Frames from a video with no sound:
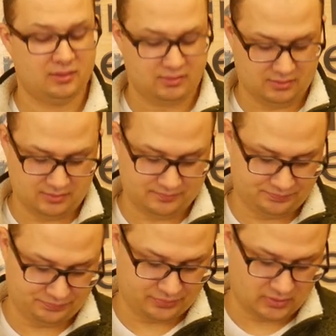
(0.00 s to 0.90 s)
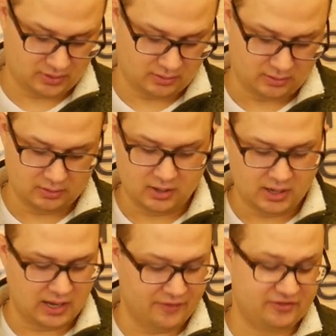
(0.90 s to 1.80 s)

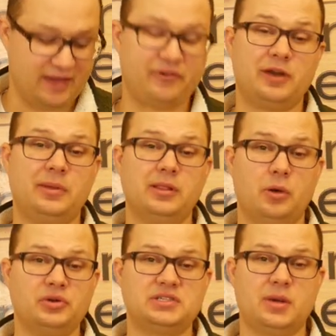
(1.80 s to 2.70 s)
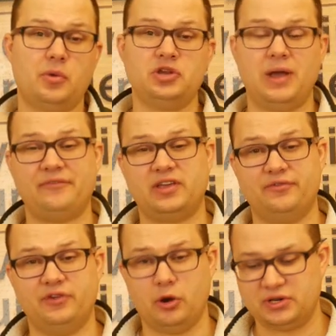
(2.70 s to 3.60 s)
If it's ever going to be loaned to someone, you have to
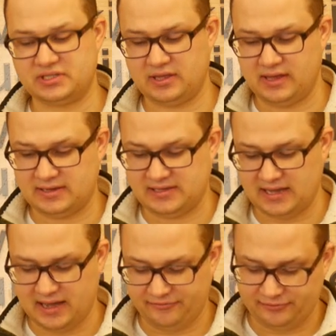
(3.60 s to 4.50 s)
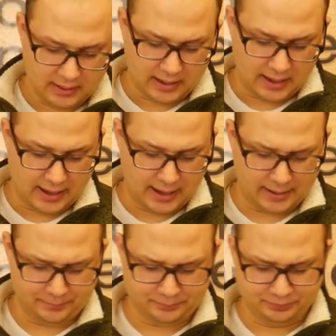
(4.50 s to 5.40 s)
give notice to the ATF.
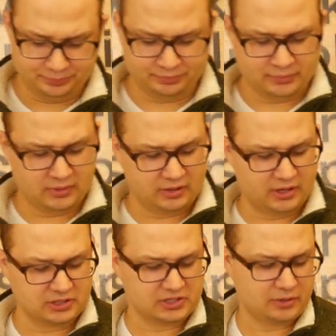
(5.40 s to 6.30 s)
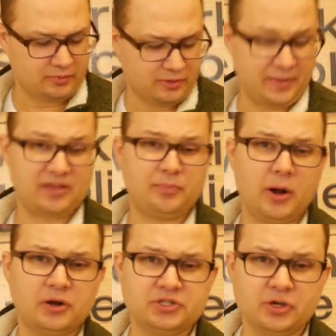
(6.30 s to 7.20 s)
Uh, here's the, the best
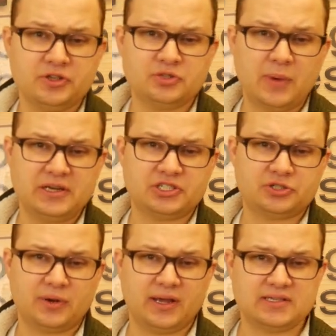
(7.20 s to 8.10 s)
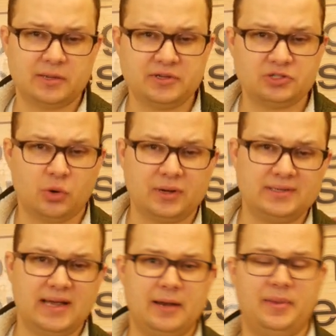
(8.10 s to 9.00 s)
part. So, this registry is going to be stored in
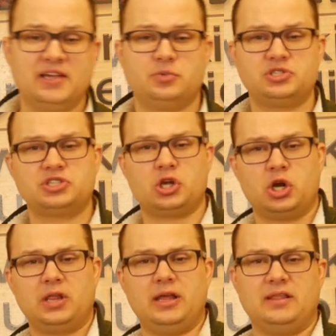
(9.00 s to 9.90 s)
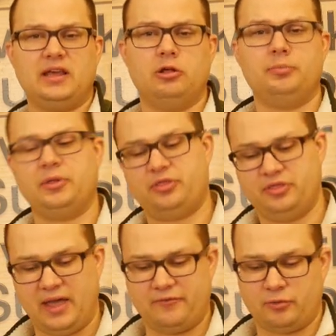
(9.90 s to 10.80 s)
a database, which is currently illegal, but
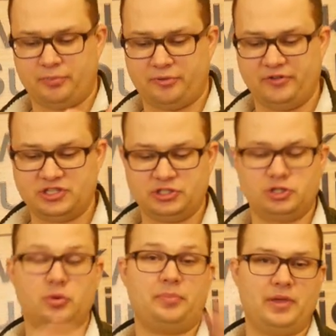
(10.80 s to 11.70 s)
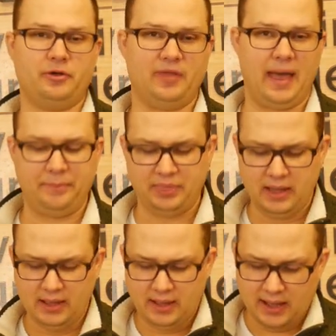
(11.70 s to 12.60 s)
they have a provision to repeal
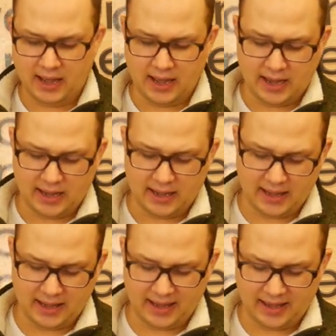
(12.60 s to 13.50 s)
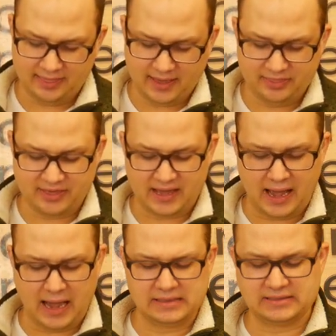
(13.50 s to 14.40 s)
that. Uh, and then the
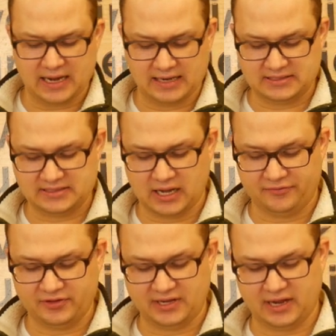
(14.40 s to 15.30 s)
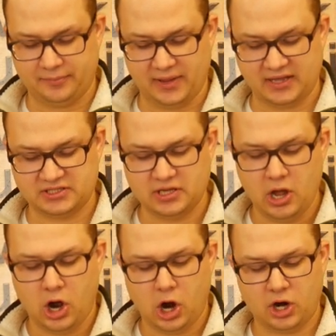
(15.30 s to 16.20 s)
contents of the database
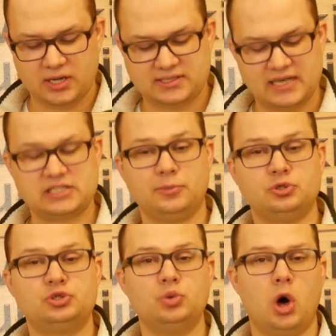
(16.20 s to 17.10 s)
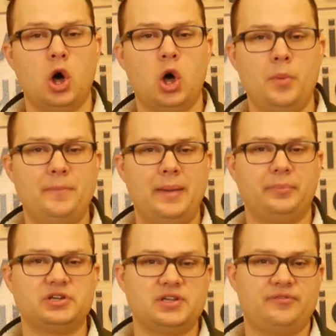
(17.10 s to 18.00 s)
are accessible to all
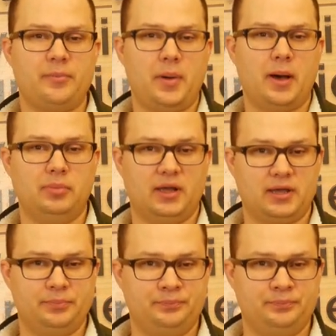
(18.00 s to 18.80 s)
members of the public.